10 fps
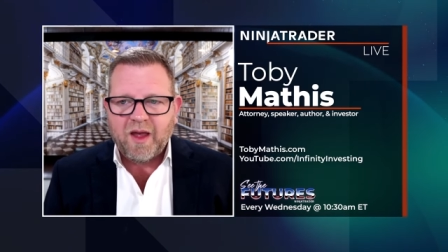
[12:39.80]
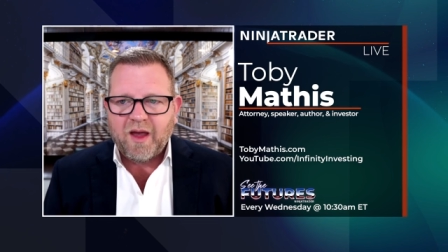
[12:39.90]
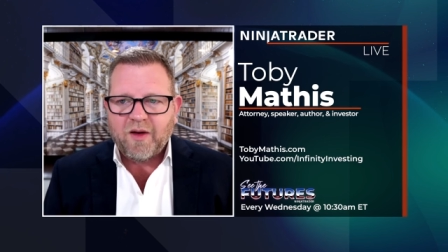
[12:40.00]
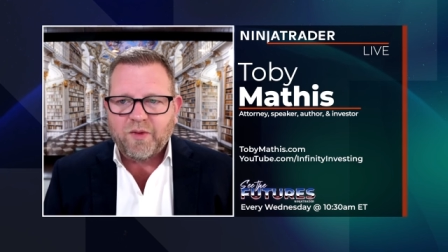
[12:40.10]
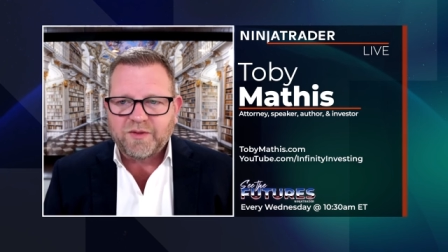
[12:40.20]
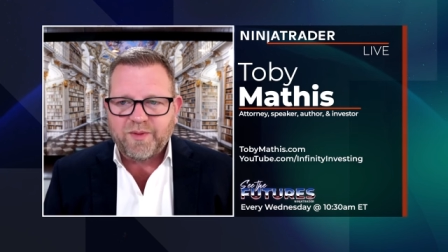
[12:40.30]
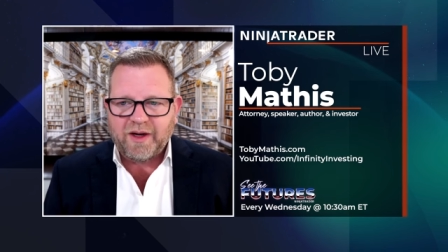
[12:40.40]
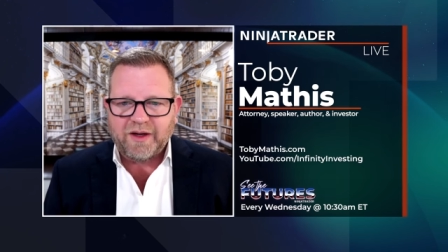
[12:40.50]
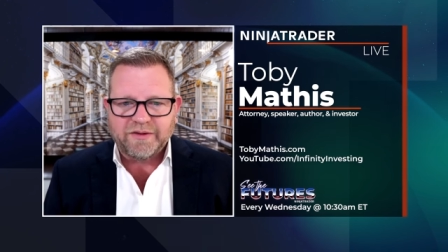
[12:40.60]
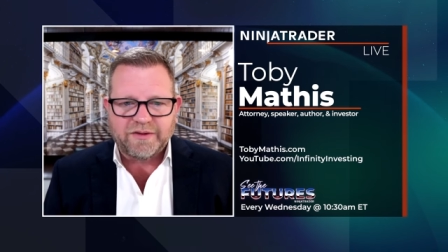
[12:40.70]
which
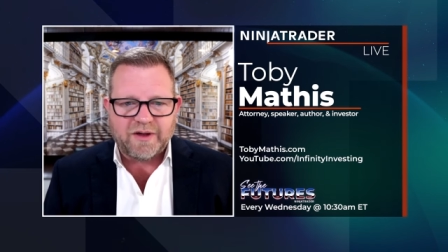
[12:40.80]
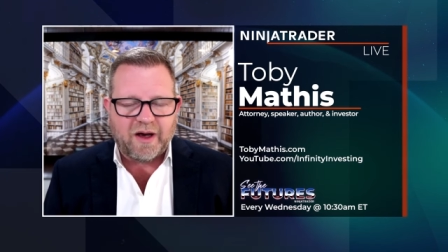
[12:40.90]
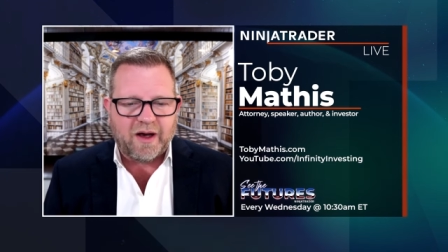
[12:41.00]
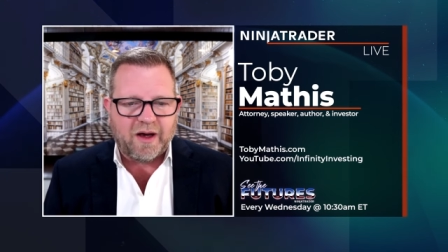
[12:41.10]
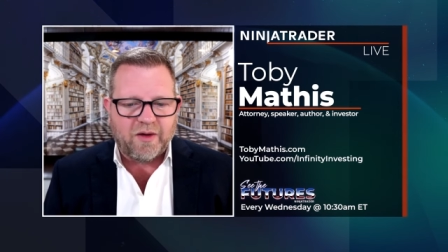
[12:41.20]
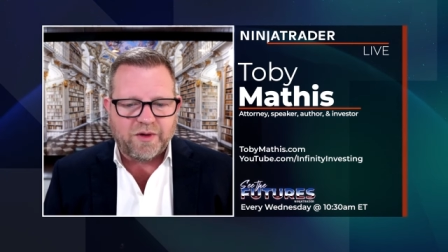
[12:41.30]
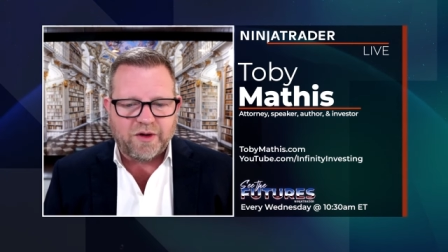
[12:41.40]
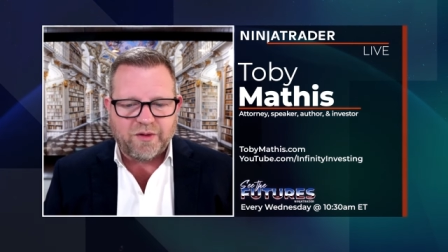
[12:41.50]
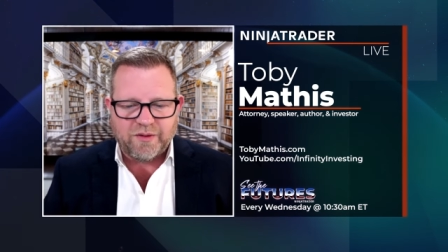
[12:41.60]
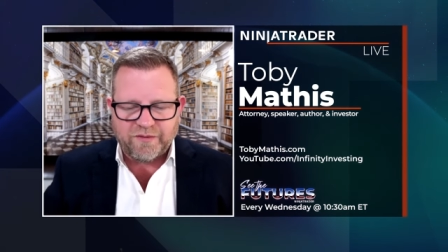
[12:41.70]
means uh, when you're
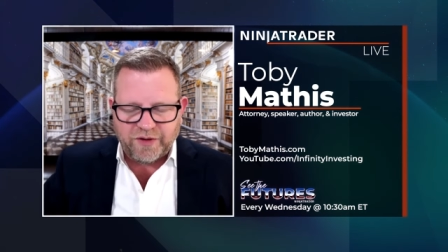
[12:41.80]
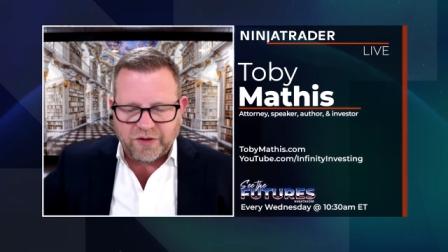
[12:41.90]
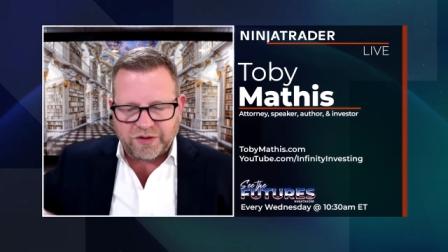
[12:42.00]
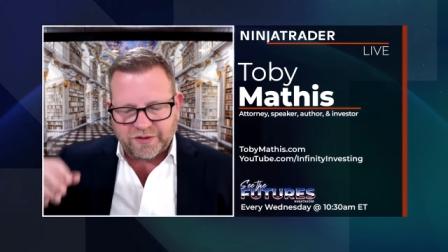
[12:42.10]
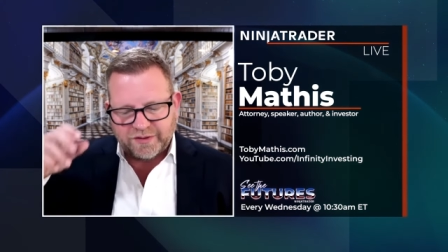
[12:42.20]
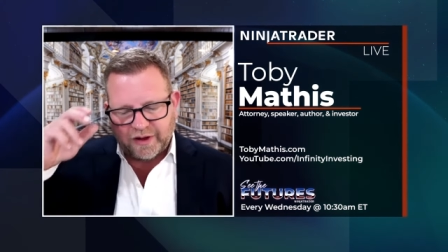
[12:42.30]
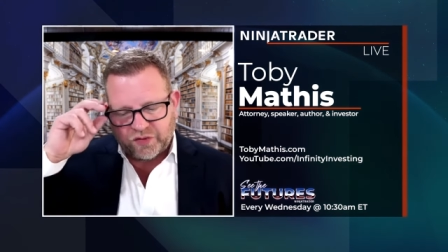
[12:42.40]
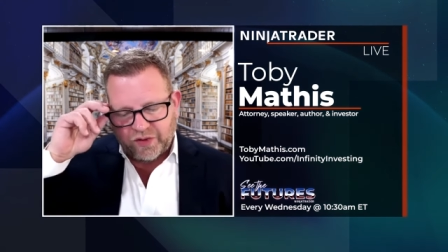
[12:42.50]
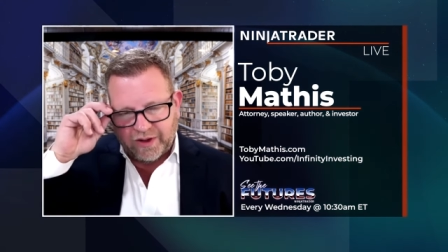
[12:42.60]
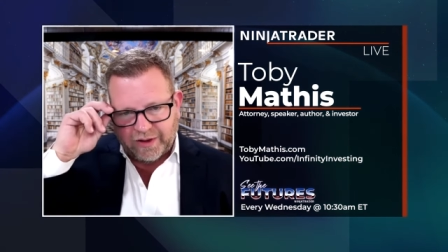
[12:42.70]
doing futures, they
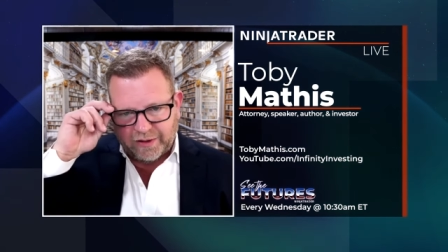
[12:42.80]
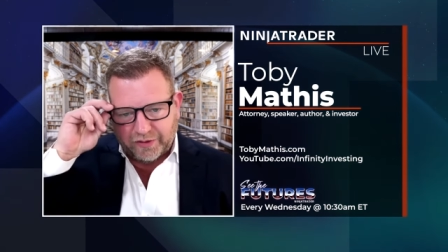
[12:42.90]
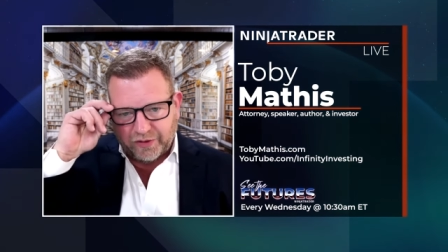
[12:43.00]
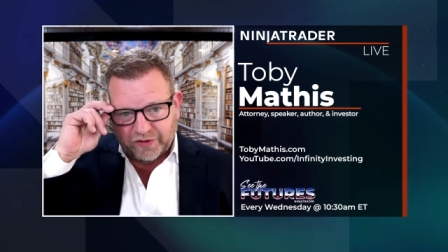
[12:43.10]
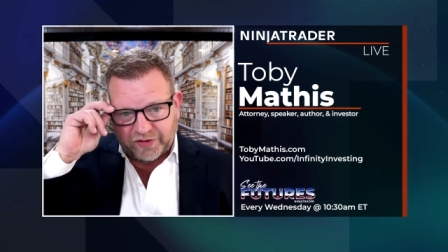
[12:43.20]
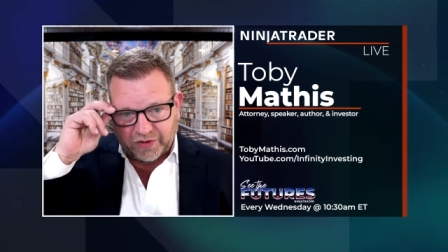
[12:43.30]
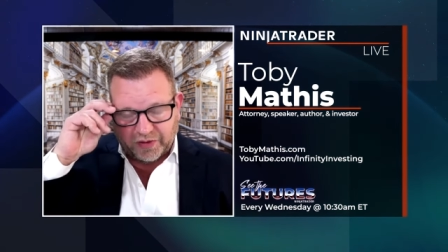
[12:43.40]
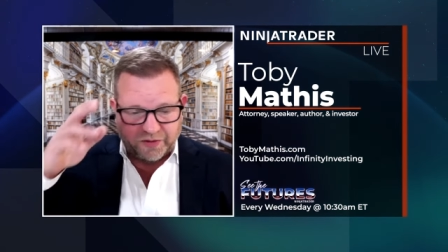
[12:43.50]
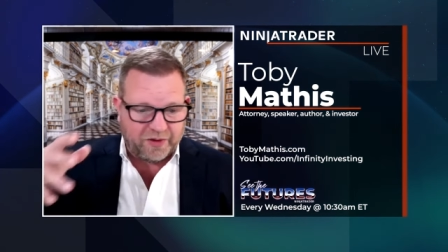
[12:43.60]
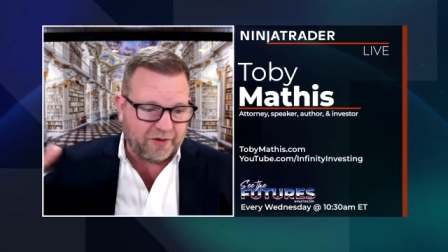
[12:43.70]
treat it as though you
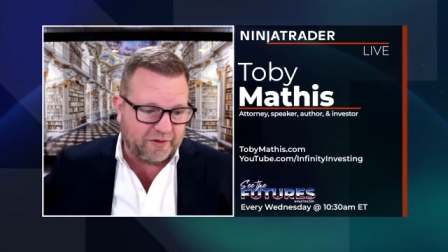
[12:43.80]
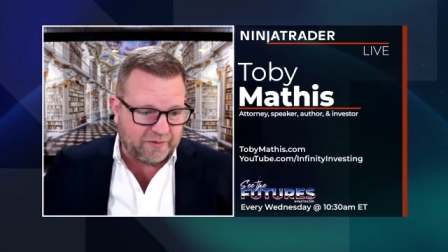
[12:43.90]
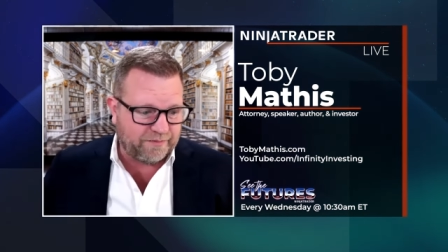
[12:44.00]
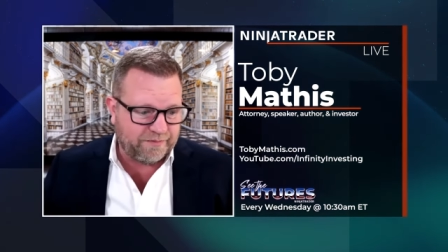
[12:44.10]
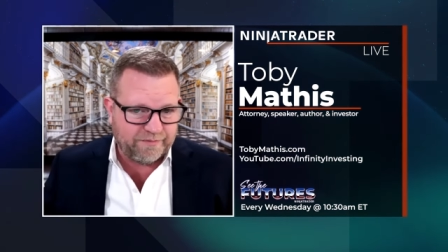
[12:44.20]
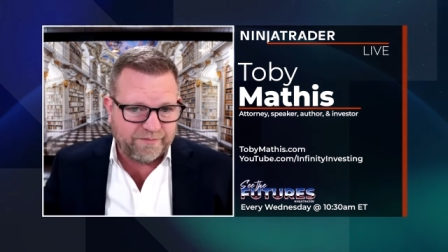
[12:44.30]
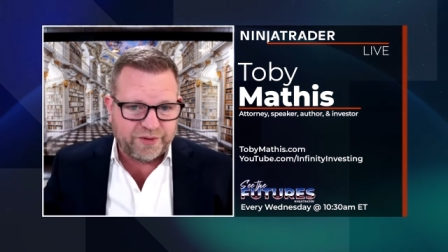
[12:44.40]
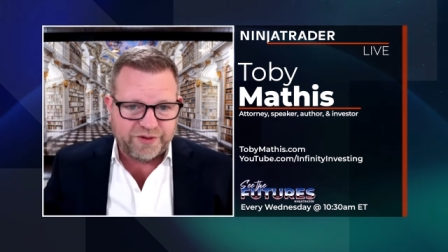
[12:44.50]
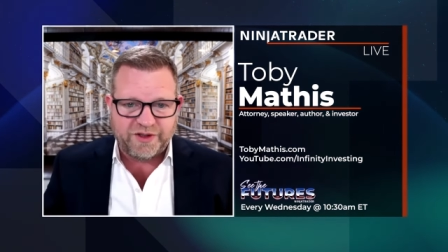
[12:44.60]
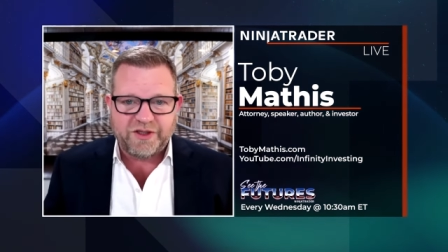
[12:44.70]
sold all your
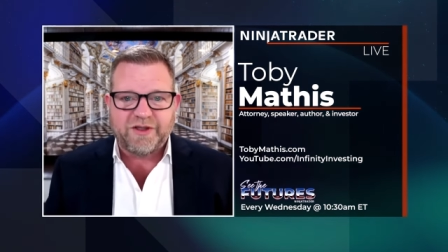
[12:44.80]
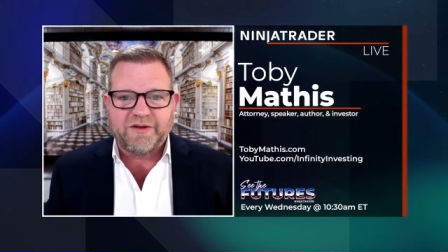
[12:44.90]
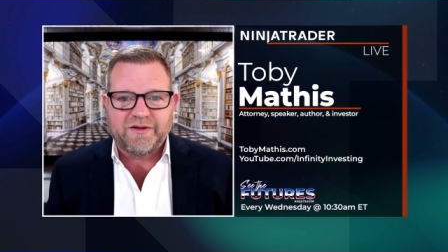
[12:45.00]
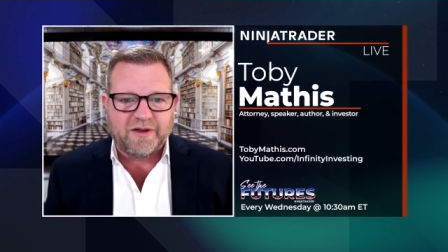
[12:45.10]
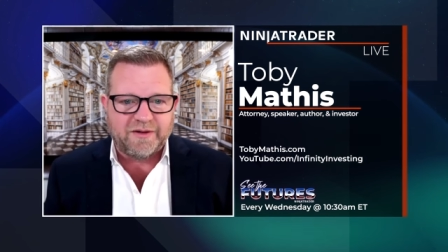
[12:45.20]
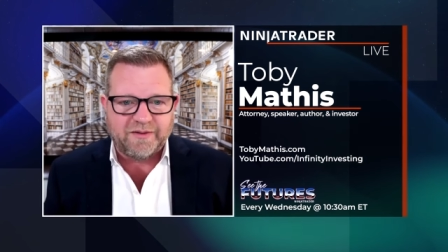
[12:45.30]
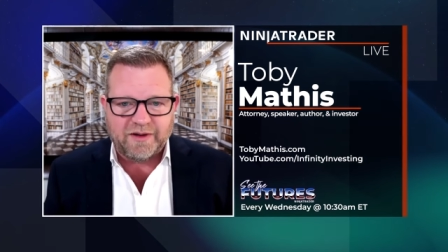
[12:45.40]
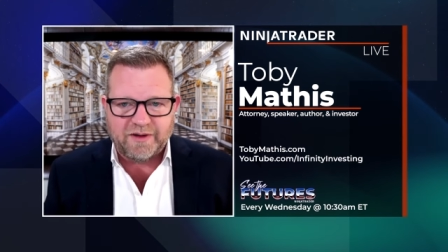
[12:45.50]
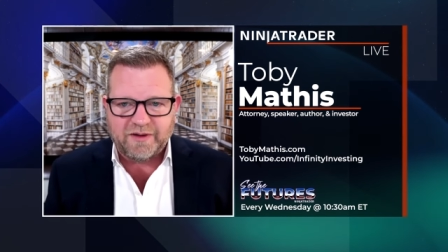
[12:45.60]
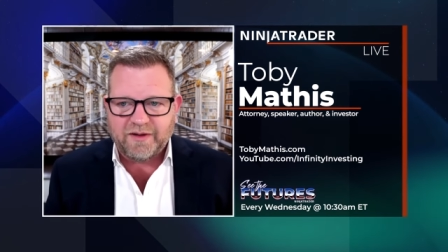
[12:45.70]
positions on
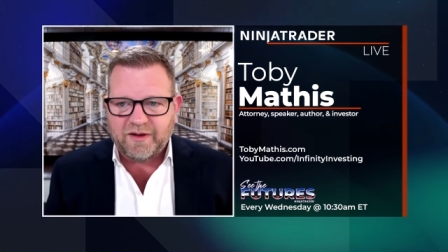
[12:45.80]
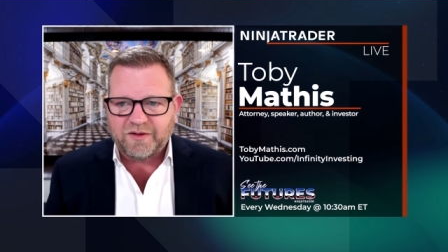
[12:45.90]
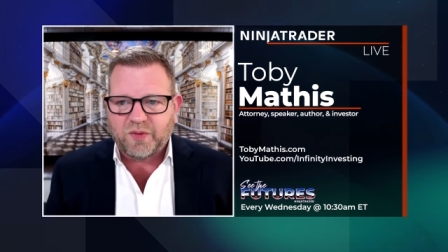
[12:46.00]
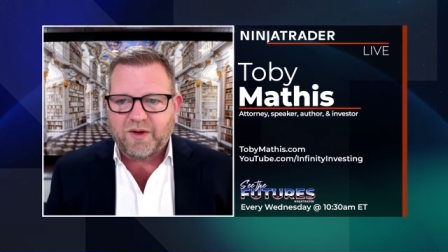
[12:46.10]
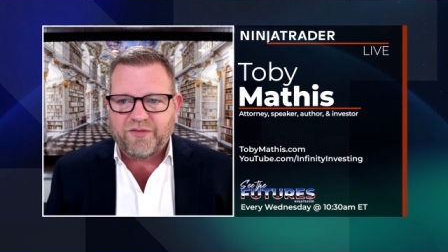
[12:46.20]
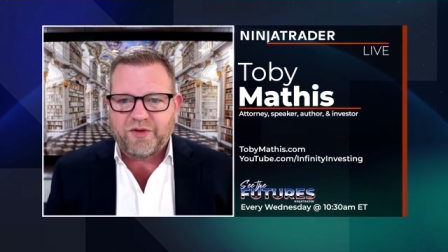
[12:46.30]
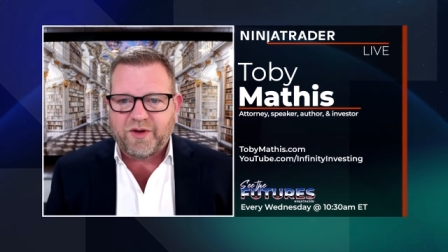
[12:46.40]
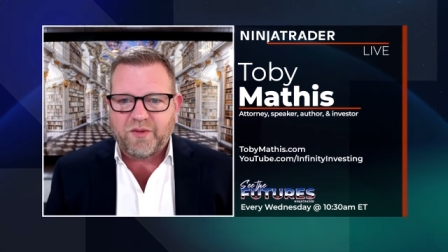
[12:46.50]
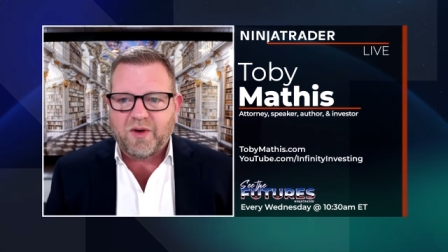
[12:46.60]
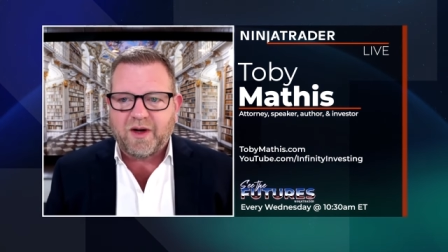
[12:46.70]
uh, on
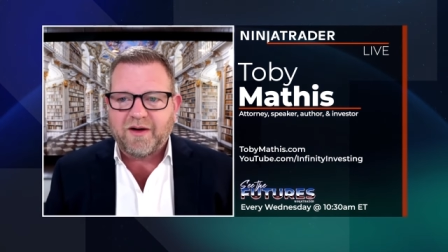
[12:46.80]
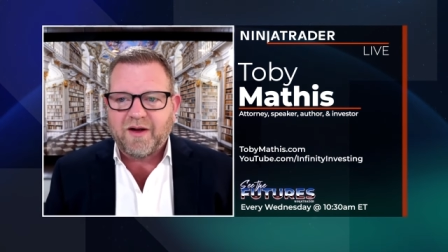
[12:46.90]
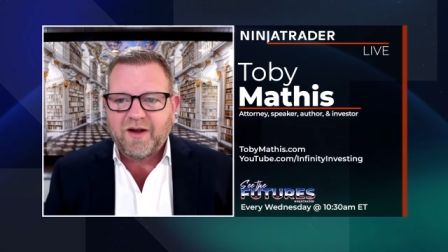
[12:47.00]
1231